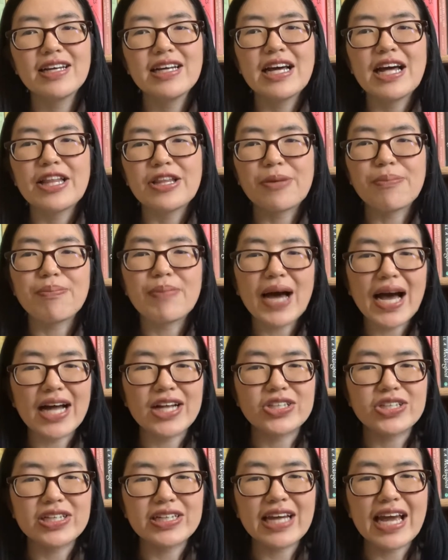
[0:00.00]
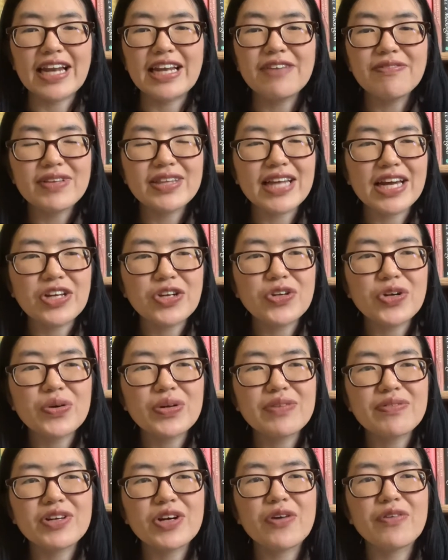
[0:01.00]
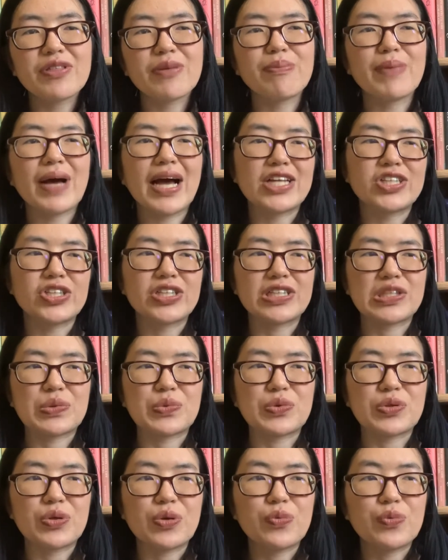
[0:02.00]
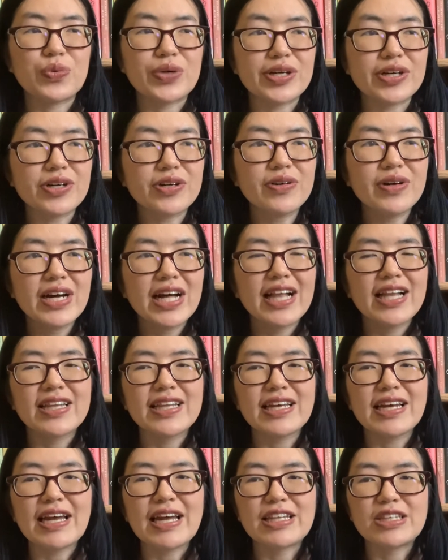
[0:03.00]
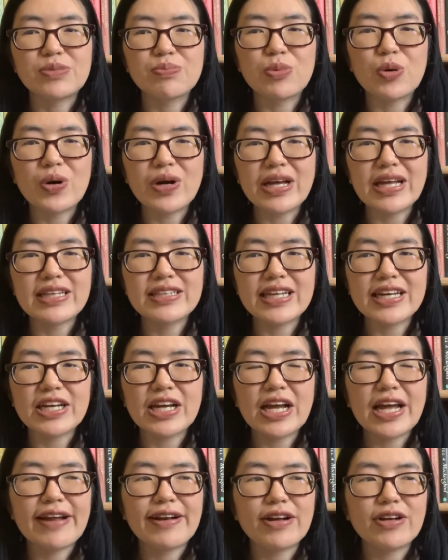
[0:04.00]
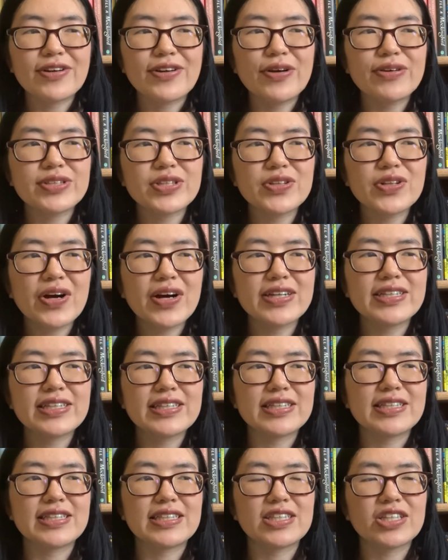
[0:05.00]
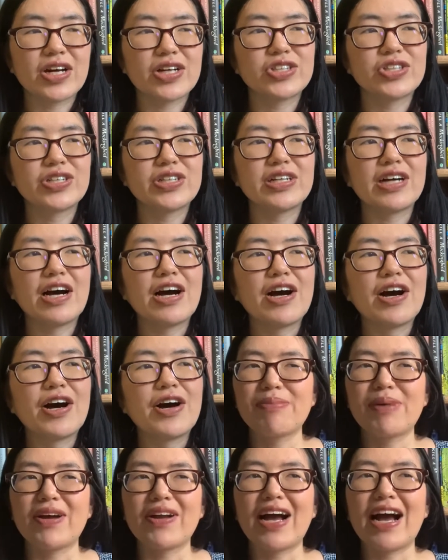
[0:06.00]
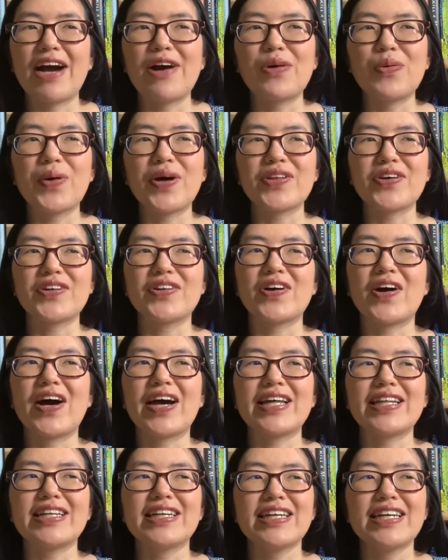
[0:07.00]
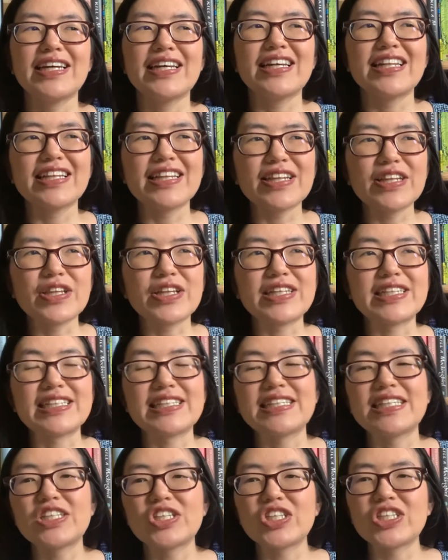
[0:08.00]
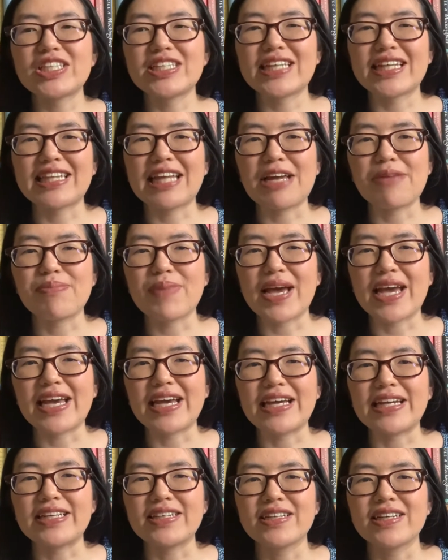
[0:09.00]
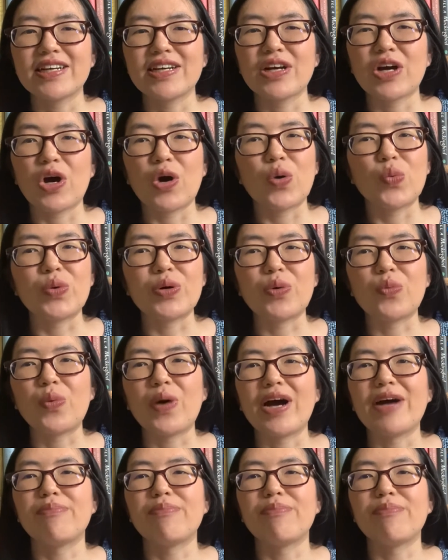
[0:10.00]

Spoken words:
the magic, and even then, you don't even know if the magic is real. It's like it goes along the discussion of how whether or not the decisions that they made were what